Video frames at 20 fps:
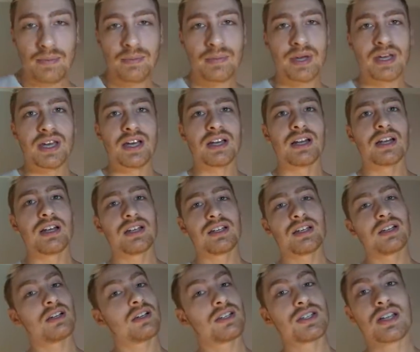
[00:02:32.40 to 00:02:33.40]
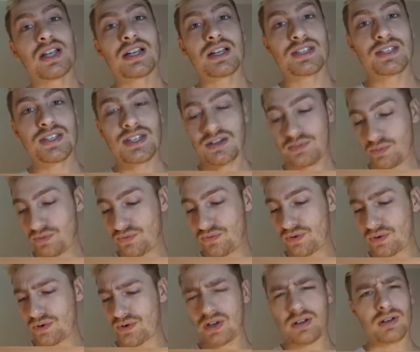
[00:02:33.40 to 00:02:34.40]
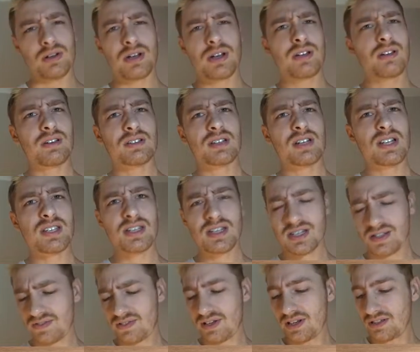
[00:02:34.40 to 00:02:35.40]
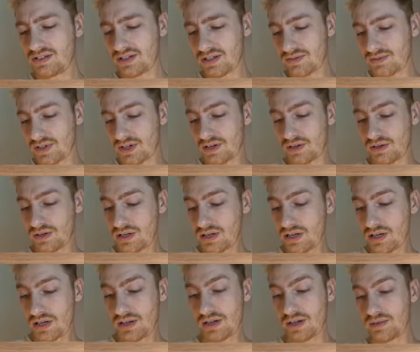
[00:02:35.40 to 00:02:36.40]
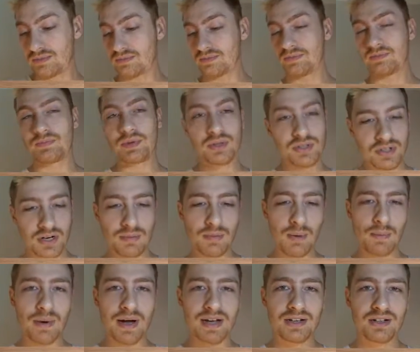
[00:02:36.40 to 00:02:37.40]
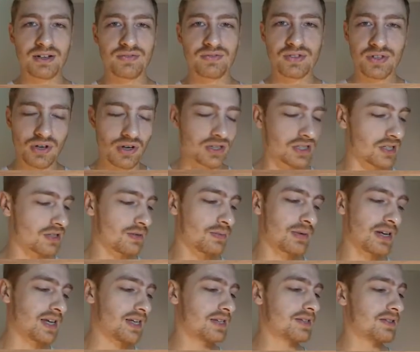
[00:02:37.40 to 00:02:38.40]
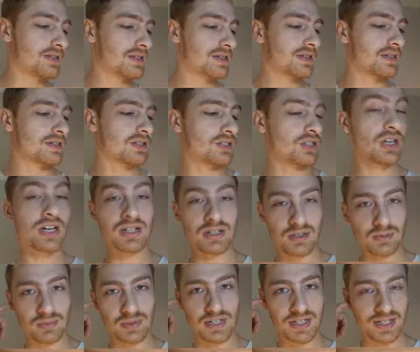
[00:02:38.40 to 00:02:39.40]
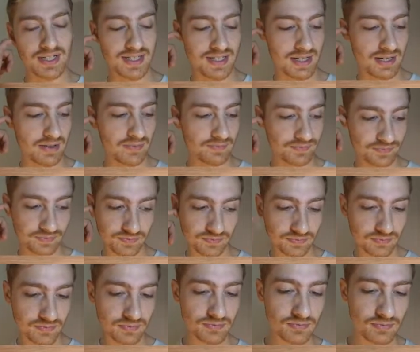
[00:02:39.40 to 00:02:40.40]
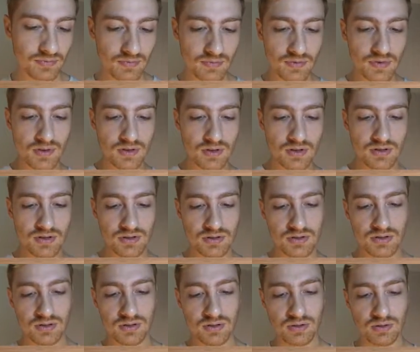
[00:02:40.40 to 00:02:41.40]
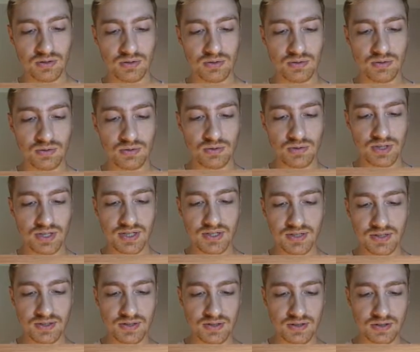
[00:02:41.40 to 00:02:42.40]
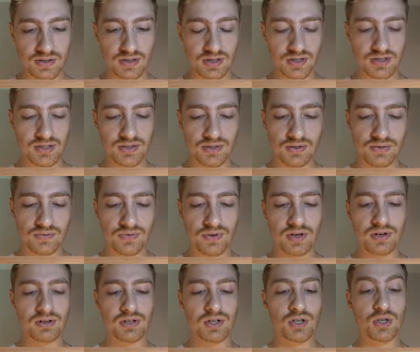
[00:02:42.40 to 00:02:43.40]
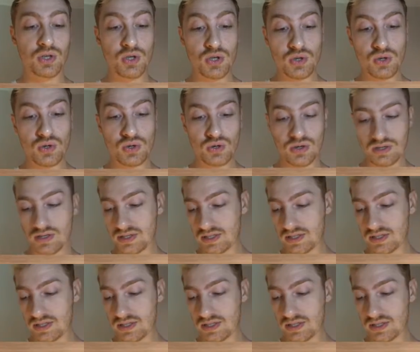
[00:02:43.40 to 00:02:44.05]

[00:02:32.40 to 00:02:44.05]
But yeah, like I said before, oh, did I say in this video? I don't even know. Building up my binder for Darkness Ablaze, trying to complete the set. So all these cards so far are new.